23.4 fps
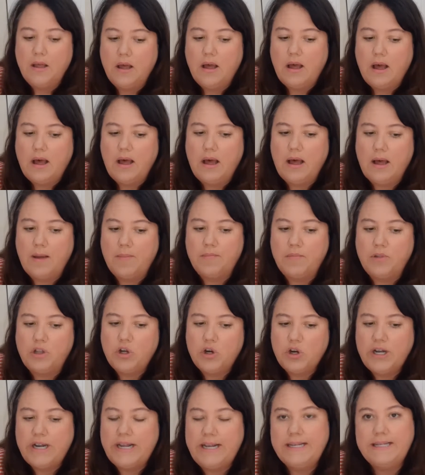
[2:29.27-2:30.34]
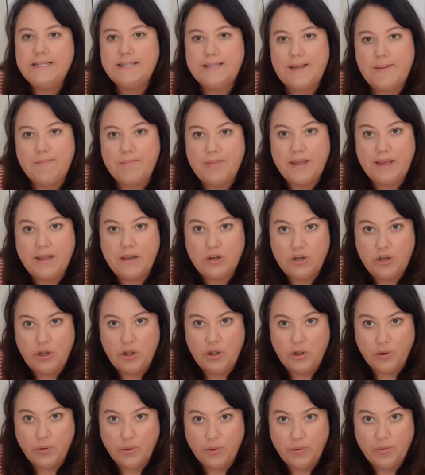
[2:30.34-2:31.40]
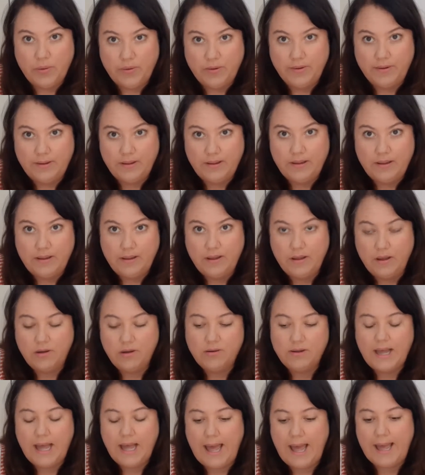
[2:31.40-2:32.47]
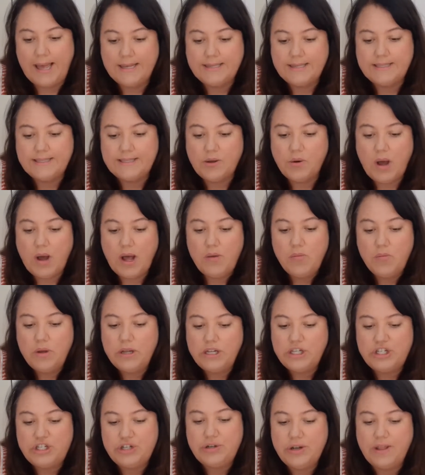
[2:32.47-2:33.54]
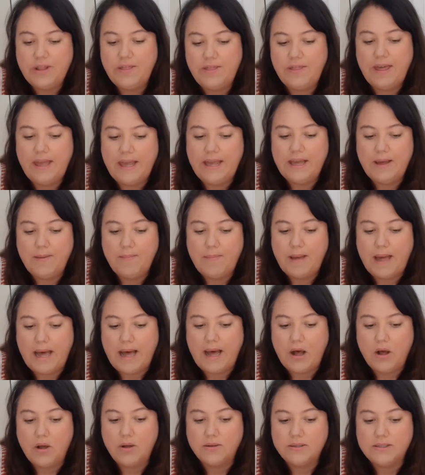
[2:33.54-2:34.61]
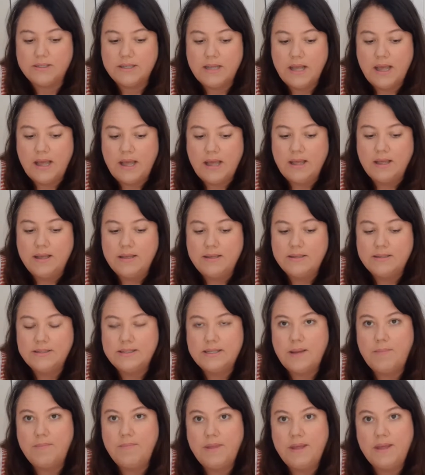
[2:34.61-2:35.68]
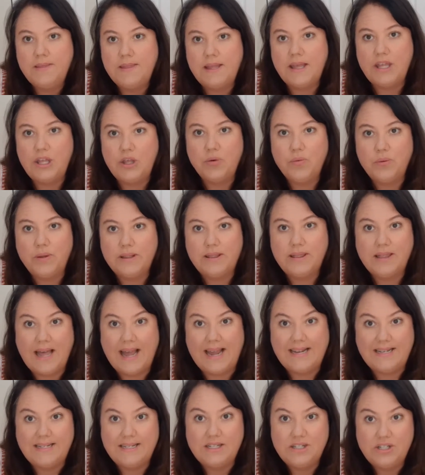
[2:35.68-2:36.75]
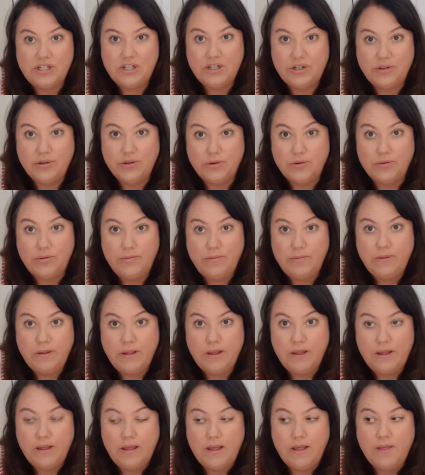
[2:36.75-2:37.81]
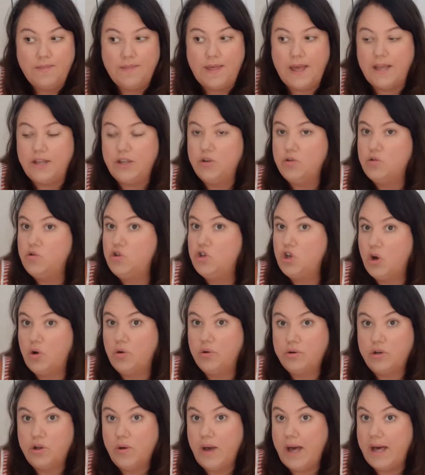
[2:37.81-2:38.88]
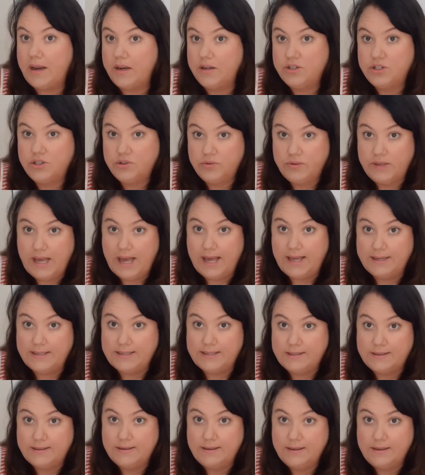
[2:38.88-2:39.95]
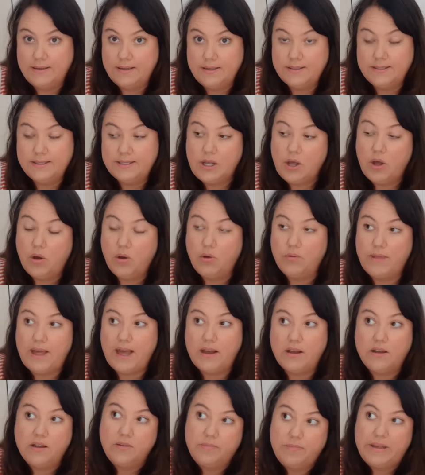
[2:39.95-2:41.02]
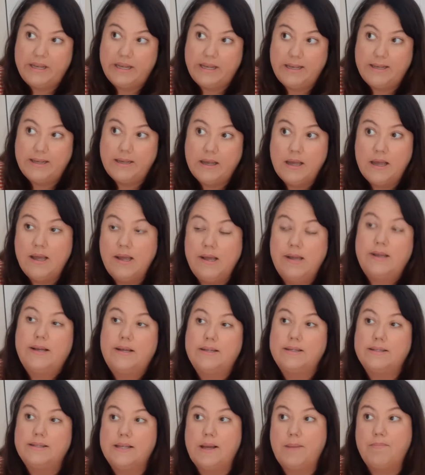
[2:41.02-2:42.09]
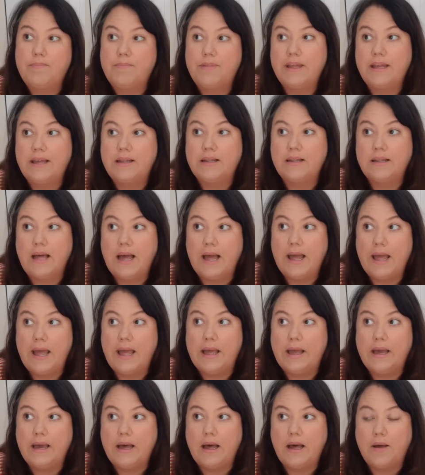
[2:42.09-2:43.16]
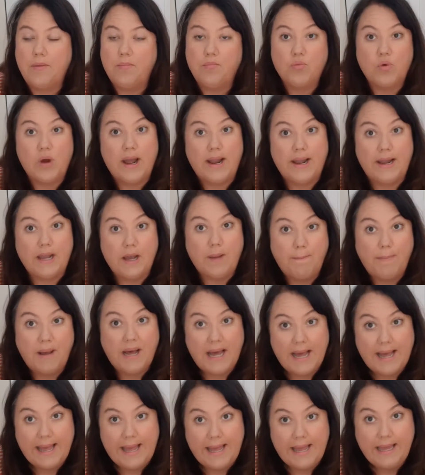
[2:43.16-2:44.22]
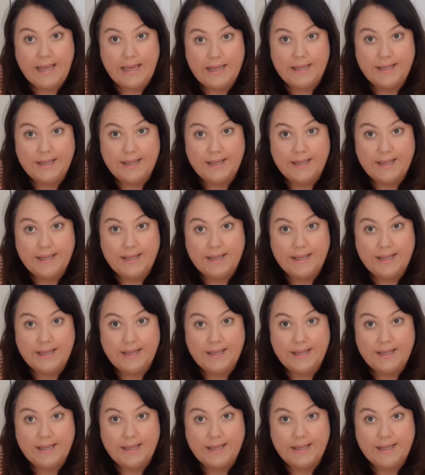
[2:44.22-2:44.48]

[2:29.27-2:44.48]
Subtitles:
learning something new. Okay, so I want you to think about something that you would like to do that you don't know how to do yet. So that could be something like riding a bike,